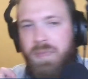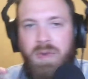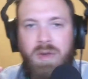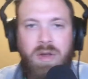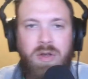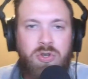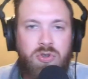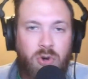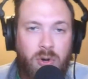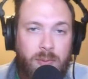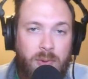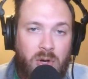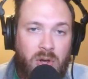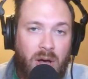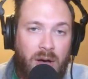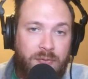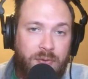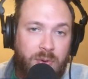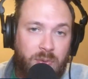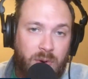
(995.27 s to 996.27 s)
Jordan
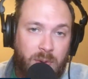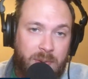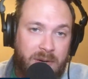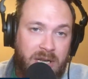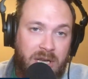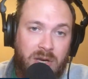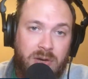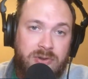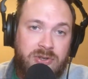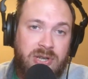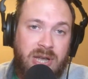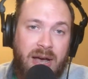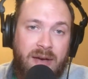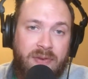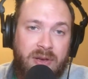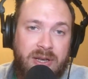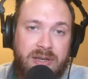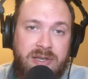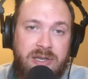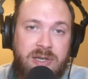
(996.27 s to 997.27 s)
McLaughlin would have been huge to have
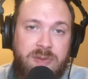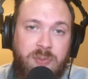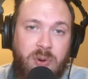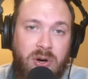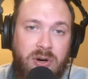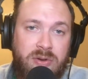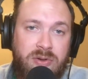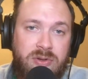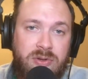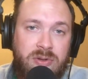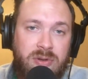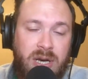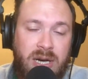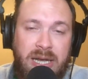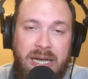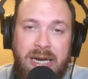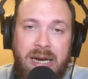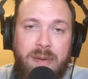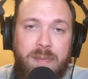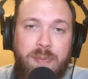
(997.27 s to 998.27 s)
against the Spurs. And
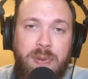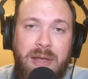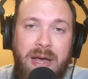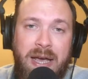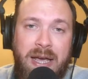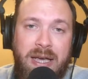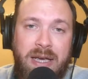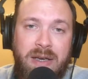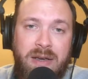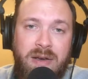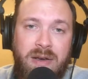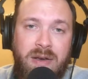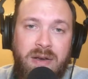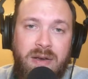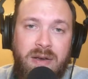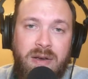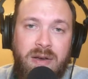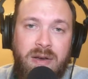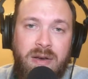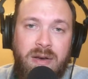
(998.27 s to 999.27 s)
he didn't play,
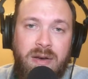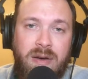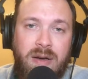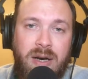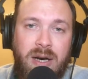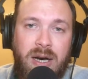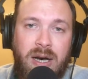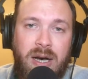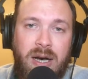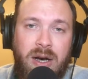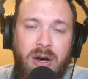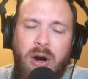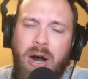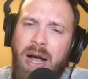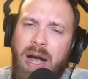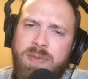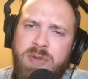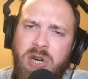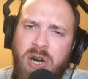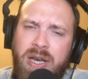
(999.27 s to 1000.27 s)

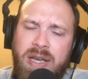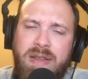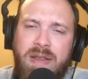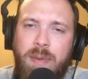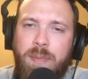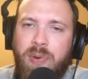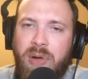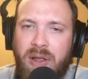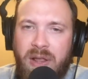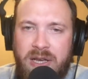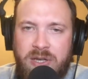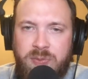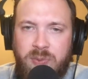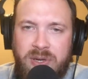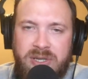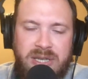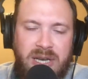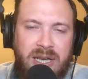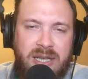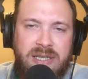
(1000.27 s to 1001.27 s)
he did play last
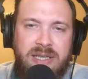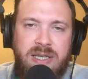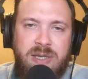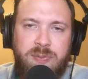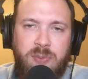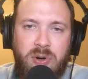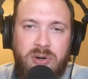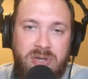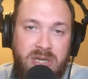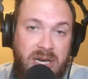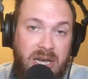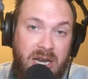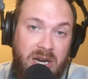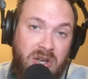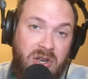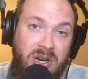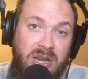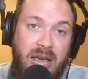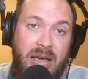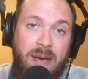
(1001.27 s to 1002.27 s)
Wednesday against the Spurs, and he had a
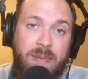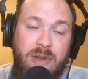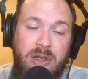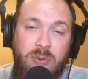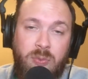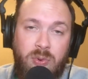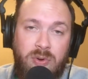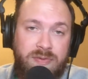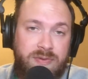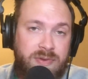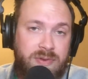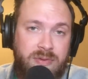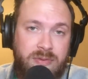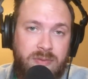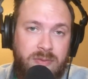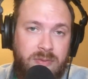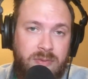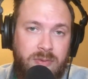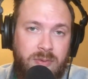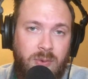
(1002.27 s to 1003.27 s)
good game, and the Wolves
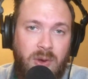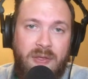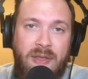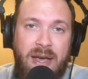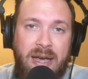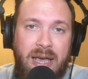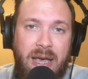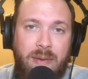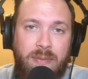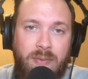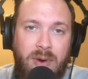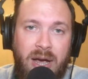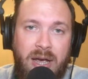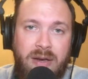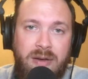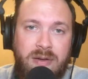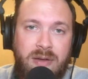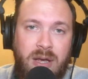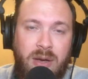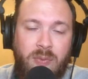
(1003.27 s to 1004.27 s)
won that game,
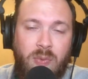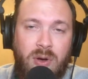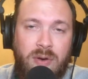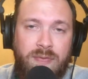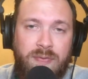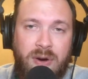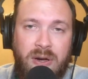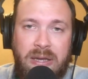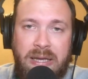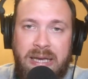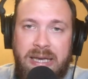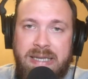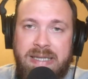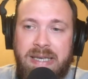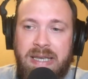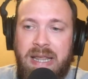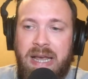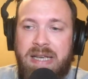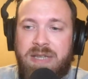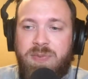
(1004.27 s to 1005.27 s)
right? They won fairly
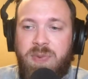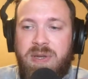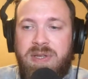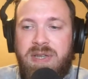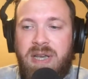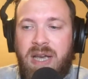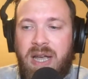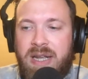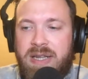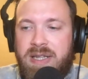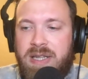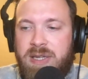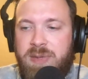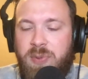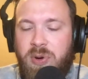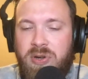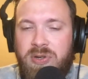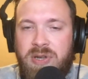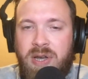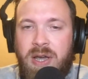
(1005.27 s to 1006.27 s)
easy last Wednesday against the Spurs.